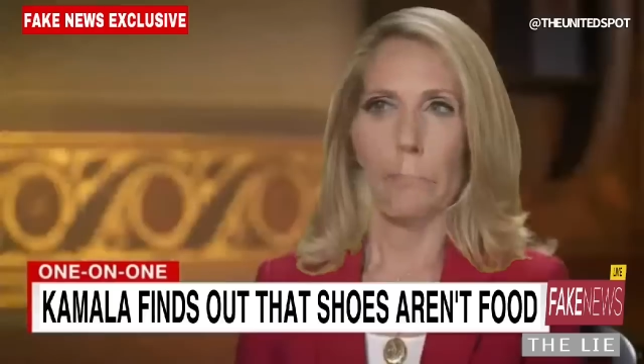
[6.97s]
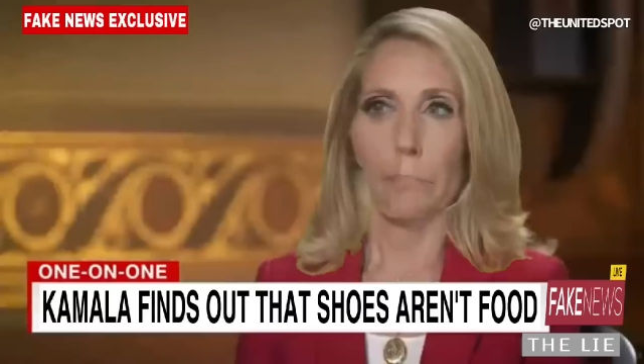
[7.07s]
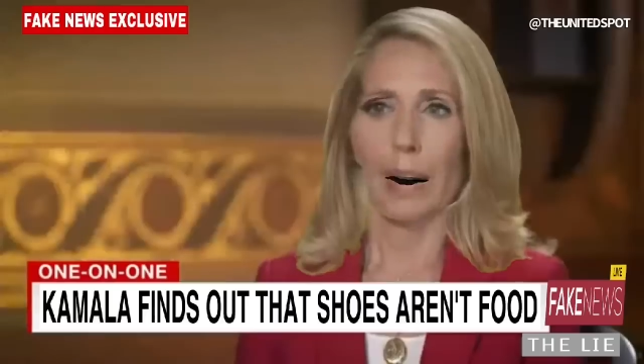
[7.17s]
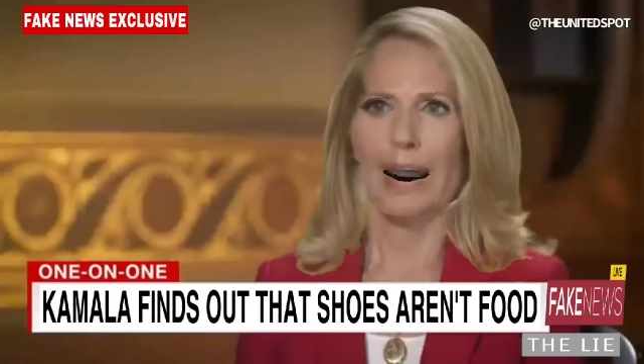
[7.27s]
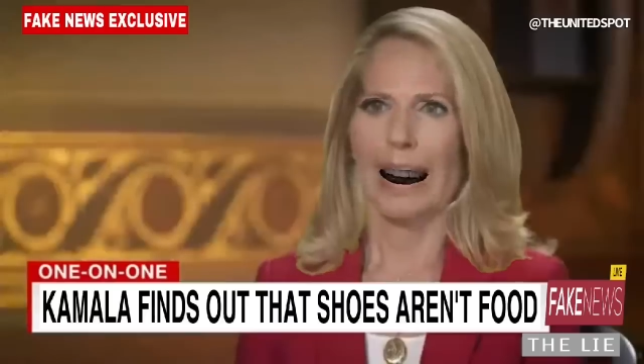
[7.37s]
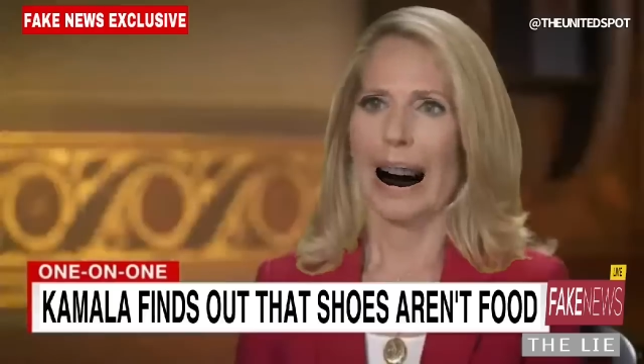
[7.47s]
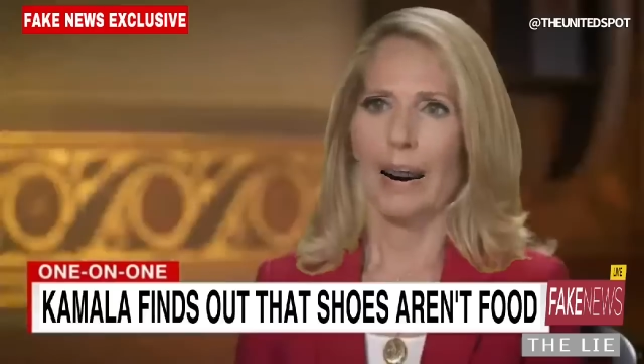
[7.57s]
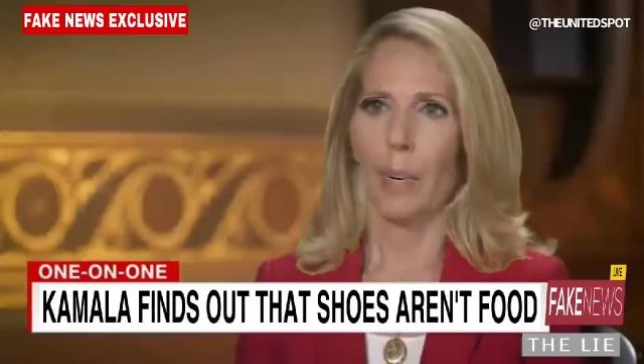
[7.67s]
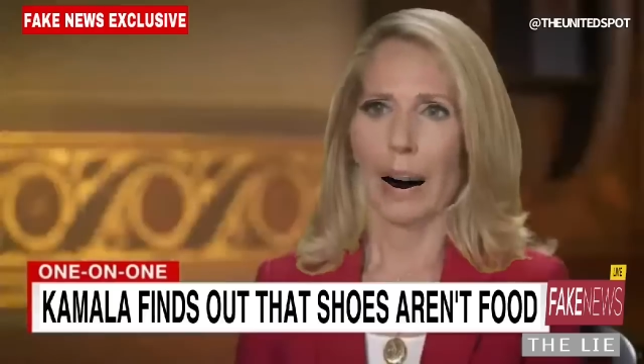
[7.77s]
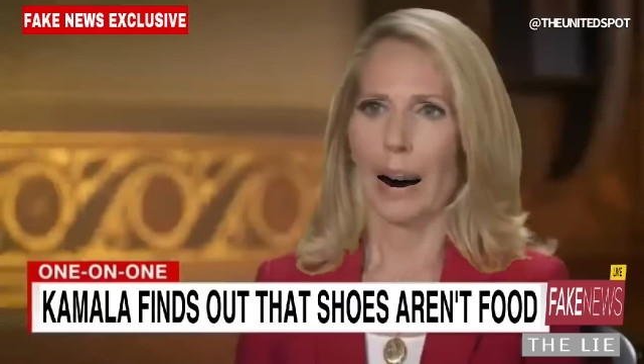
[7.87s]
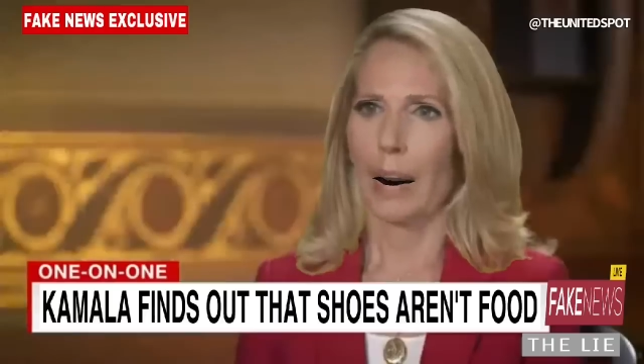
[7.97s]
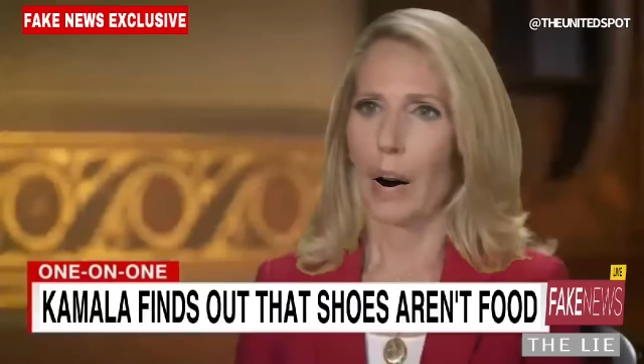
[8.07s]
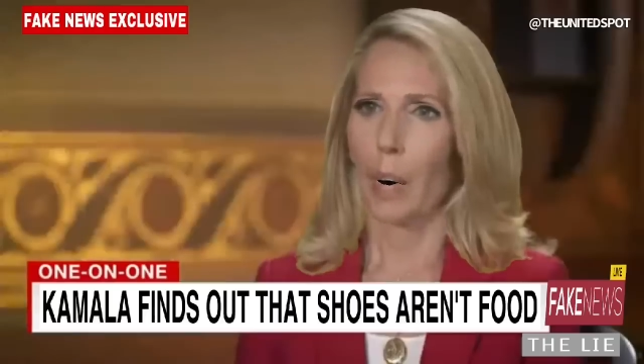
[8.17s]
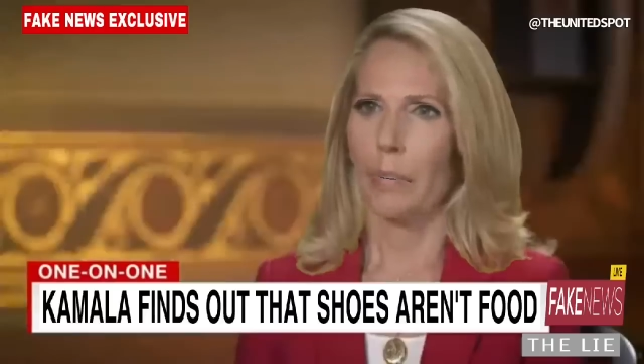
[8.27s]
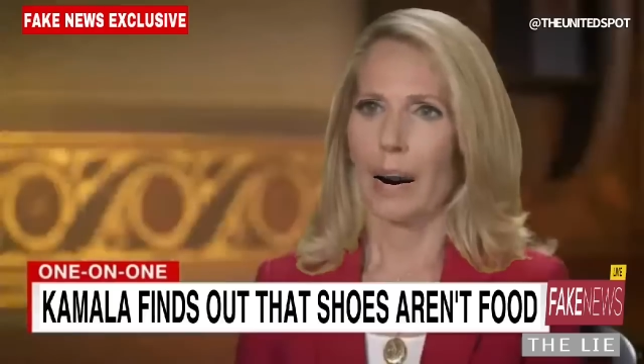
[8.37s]
But last week,
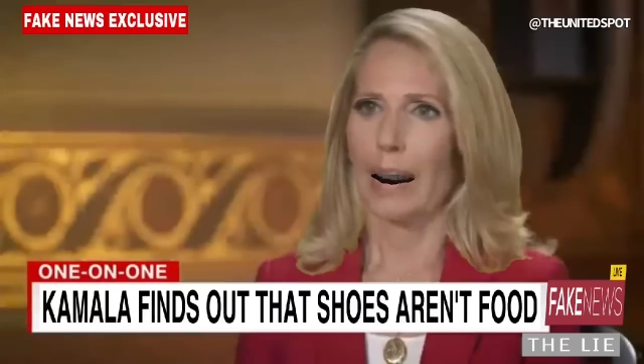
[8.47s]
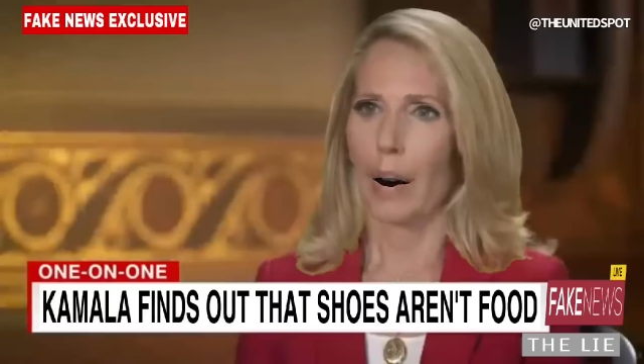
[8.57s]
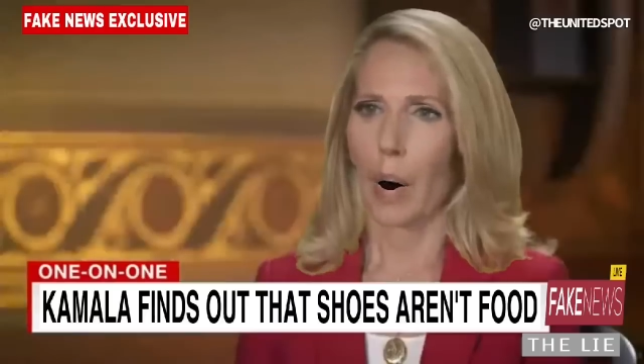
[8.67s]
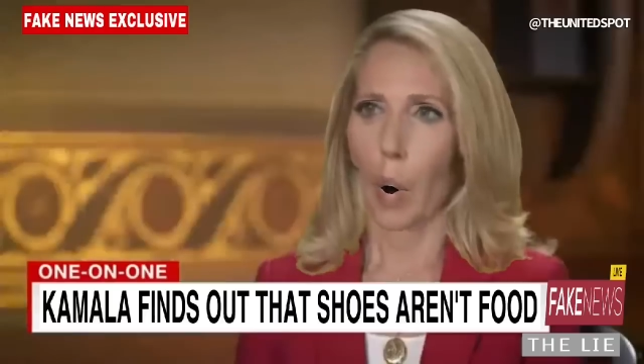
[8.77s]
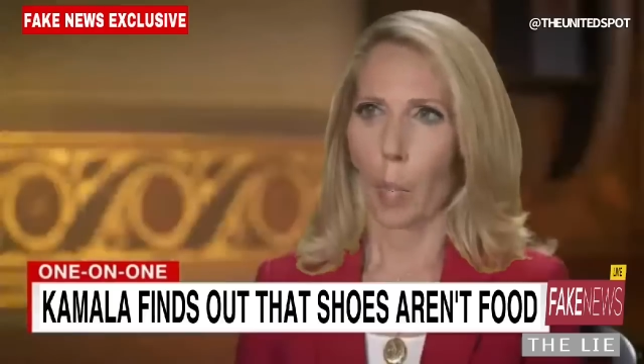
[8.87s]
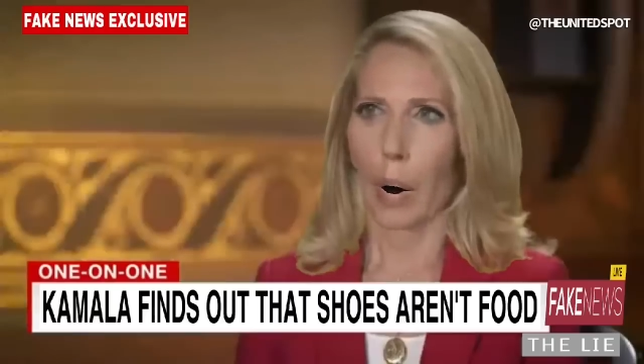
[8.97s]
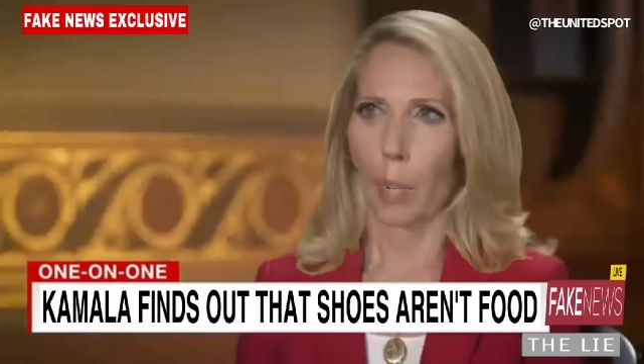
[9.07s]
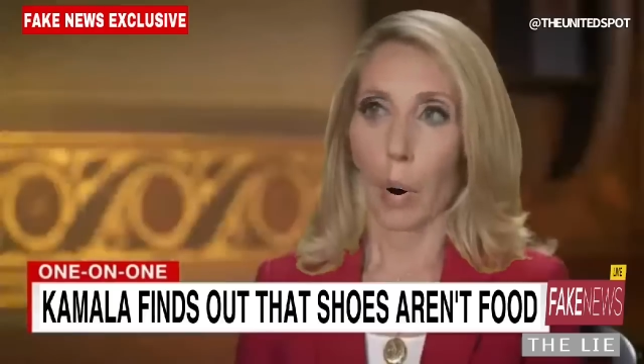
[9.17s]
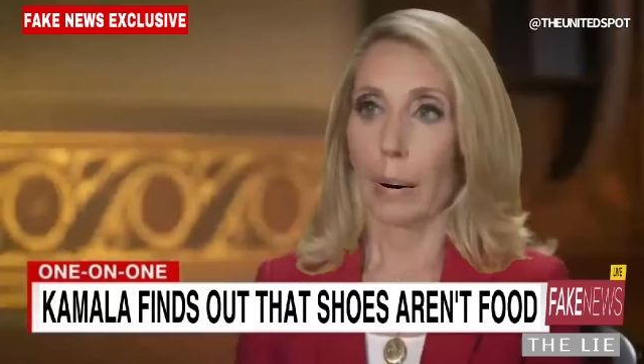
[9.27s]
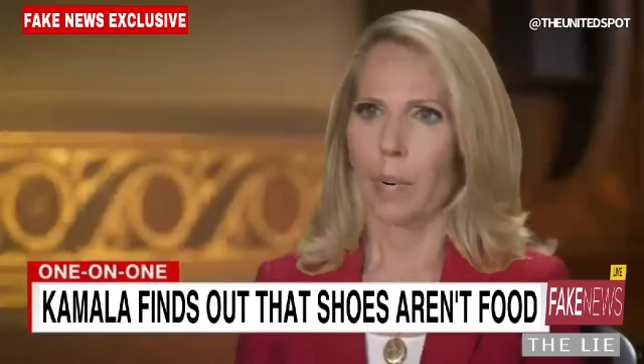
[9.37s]
you didn't know what a woman